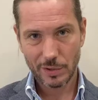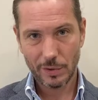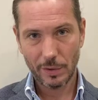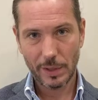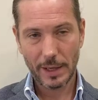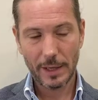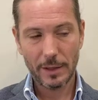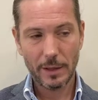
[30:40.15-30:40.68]

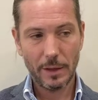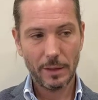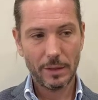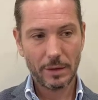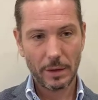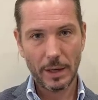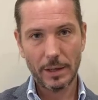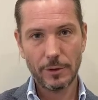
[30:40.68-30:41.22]
Okay,
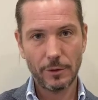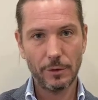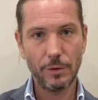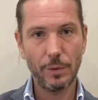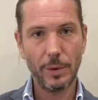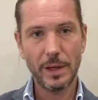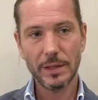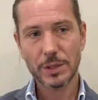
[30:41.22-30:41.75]
try to
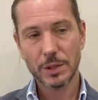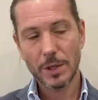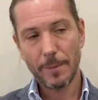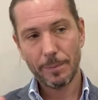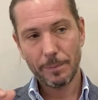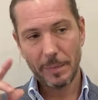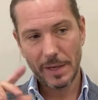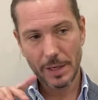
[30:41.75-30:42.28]
do it,
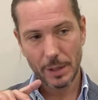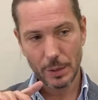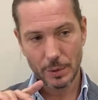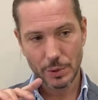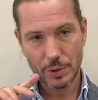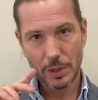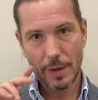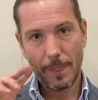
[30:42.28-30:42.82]

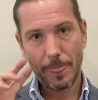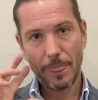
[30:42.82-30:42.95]
because